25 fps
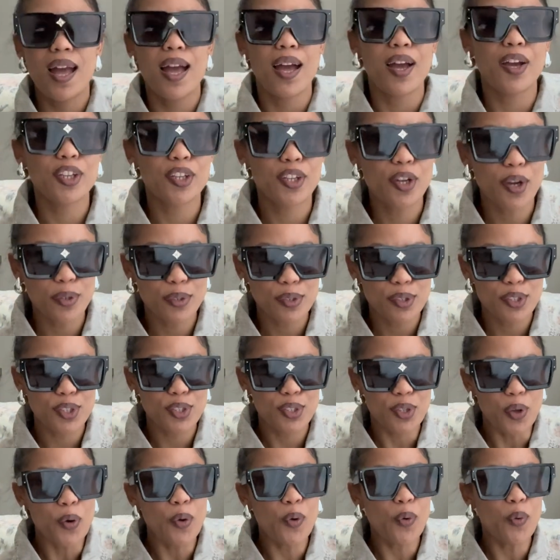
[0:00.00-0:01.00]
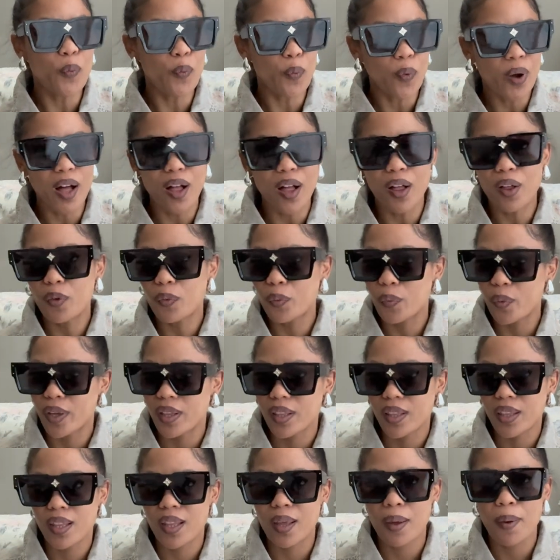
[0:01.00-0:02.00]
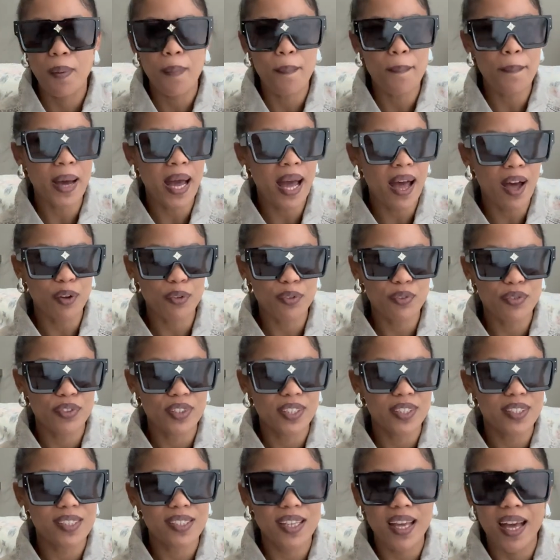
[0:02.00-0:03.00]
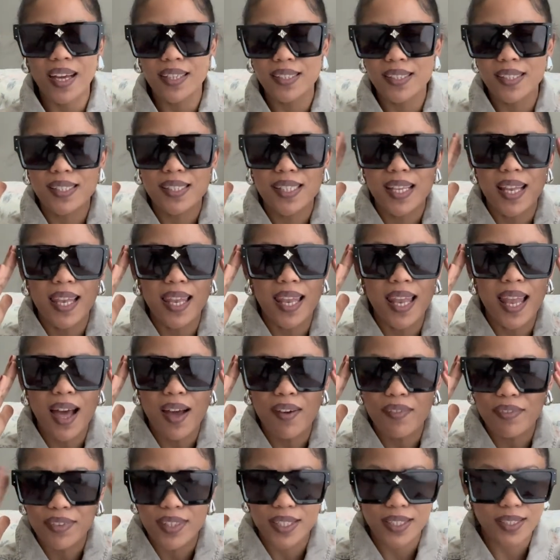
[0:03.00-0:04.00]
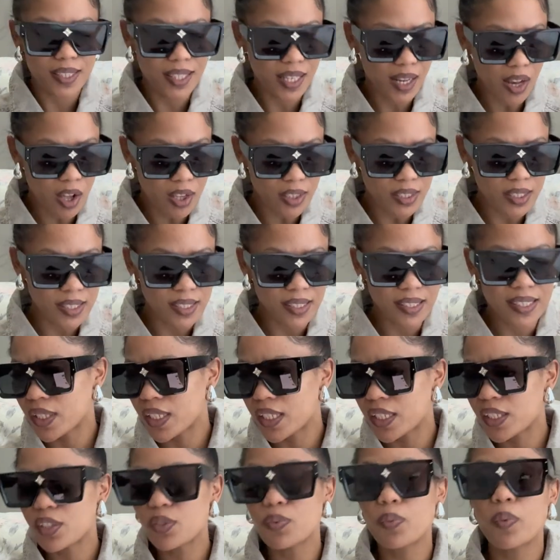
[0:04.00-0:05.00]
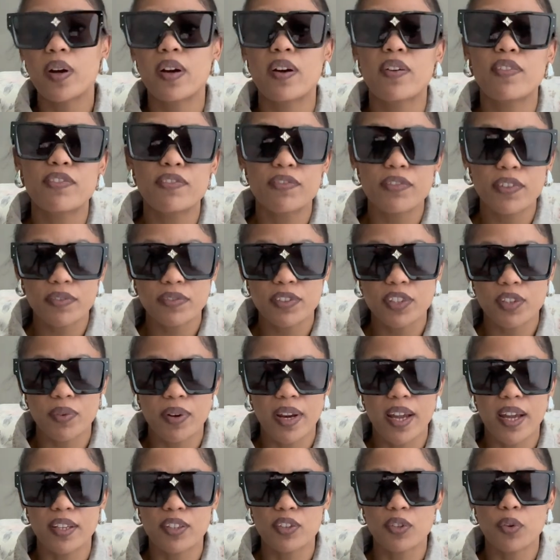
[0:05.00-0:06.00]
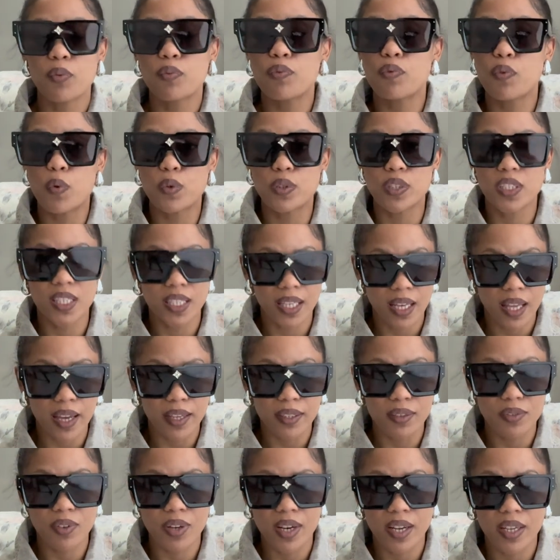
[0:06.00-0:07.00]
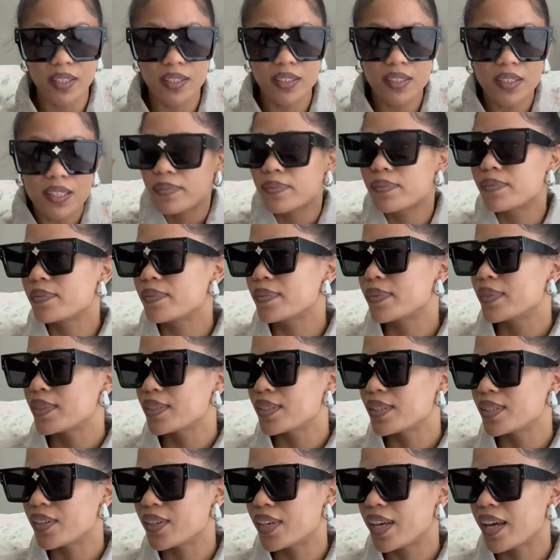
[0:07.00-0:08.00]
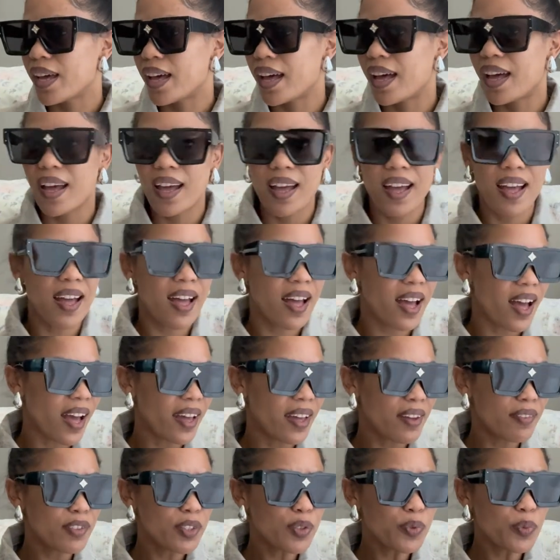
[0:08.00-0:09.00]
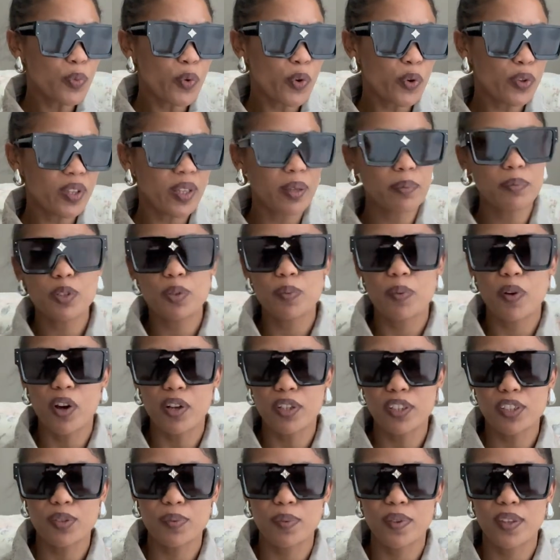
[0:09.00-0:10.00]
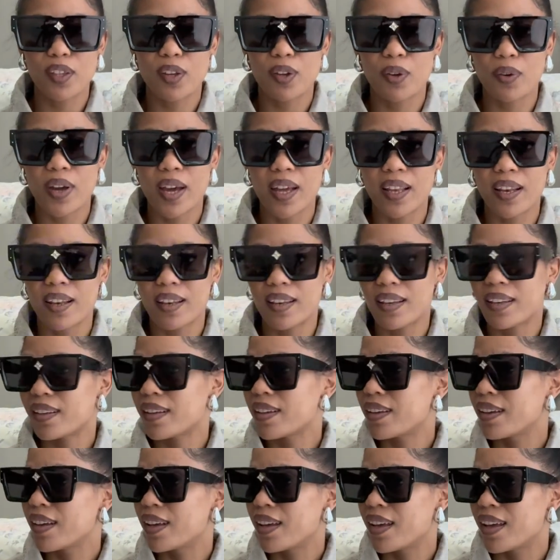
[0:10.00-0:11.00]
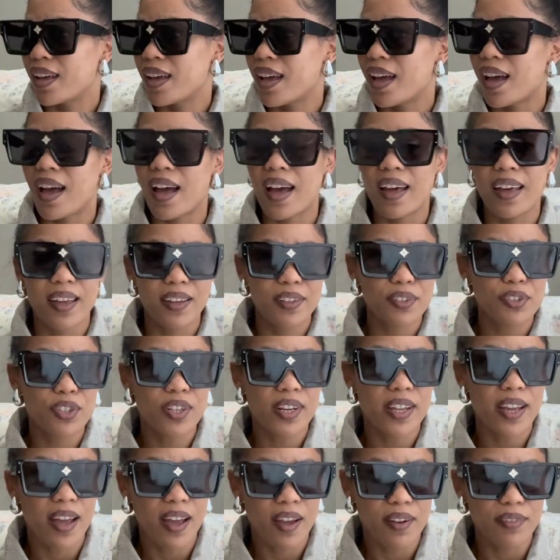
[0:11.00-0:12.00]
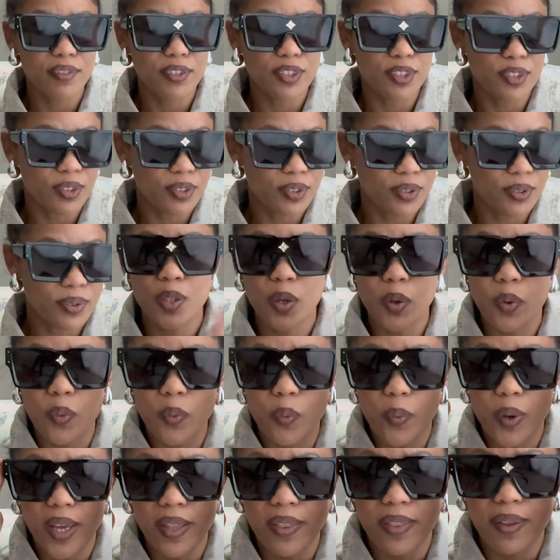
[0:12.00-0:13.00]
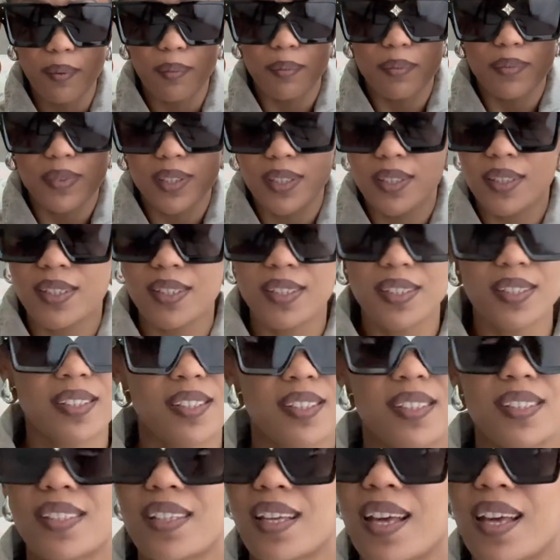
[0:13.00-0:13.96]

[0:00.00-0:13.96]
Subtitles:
It goes so well with my outfit. I just love these glasses. These were 50 Rand or 49 Rand. So yeah, I haven't worn them, to be honest with you, and I actually have to wear them because